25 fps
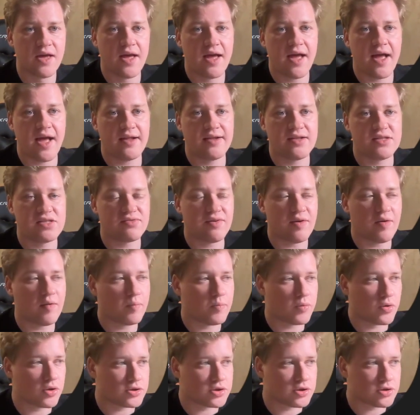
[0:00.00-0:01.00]
and it's very
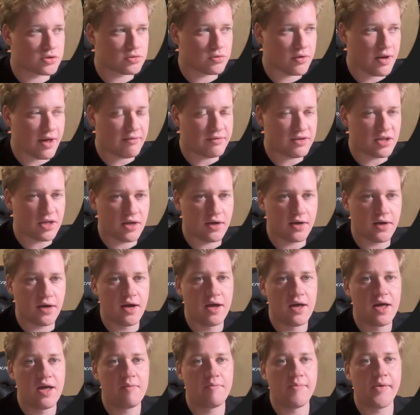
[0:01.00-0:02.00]
important to have it here
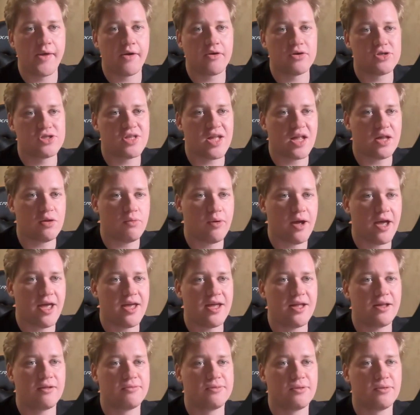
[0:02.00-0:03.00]
because that way
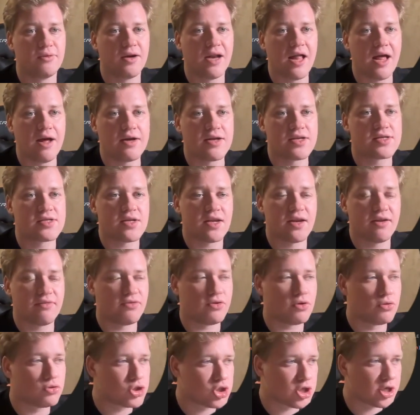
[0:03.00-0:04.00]
it will allow us in the
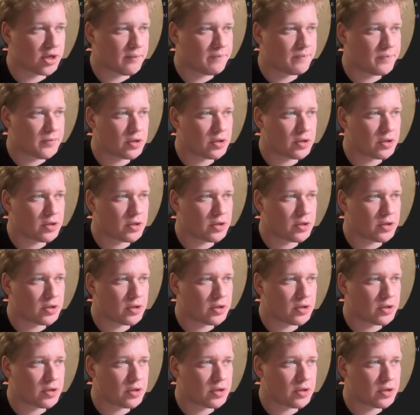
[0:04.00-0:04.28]
future